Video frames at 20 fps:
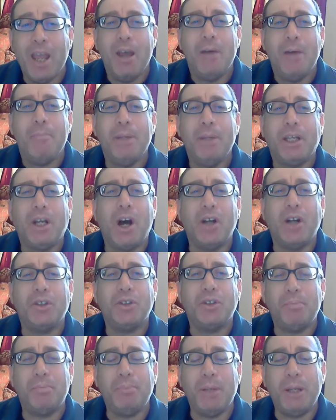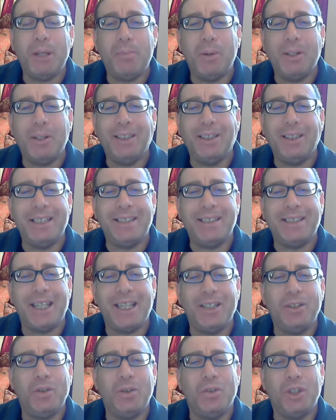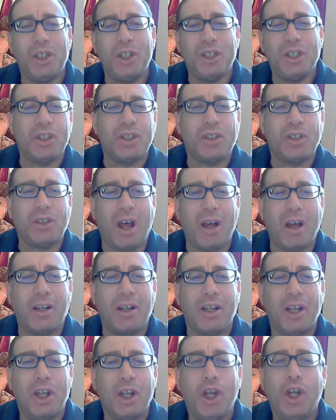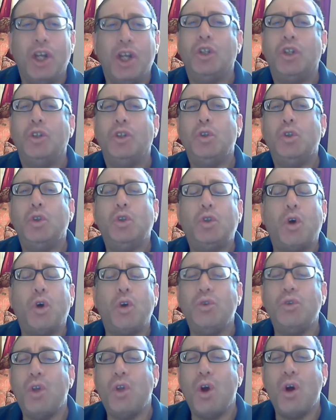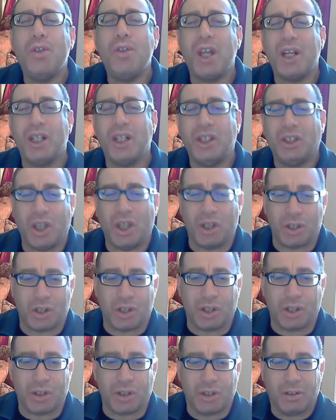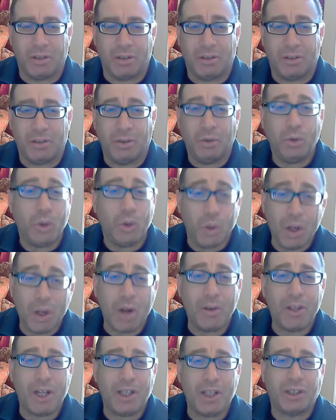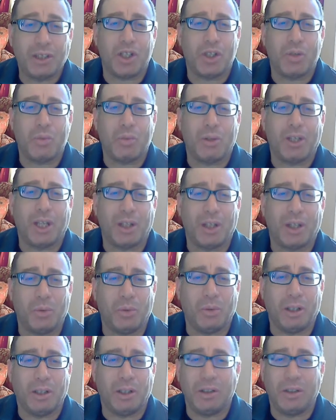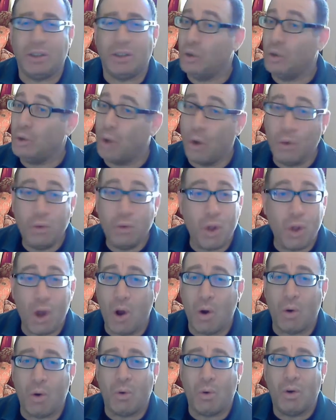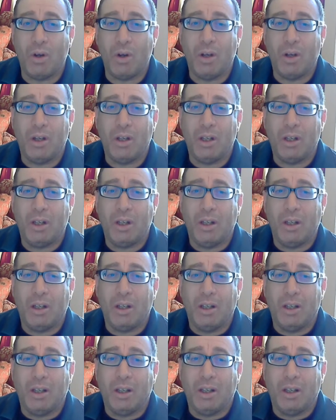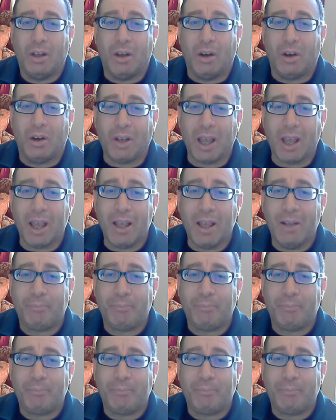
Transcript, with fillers: Because the people, they send you this stock, you don't know their intention. Do you know their intention, what they are doing? You don't know. Okay?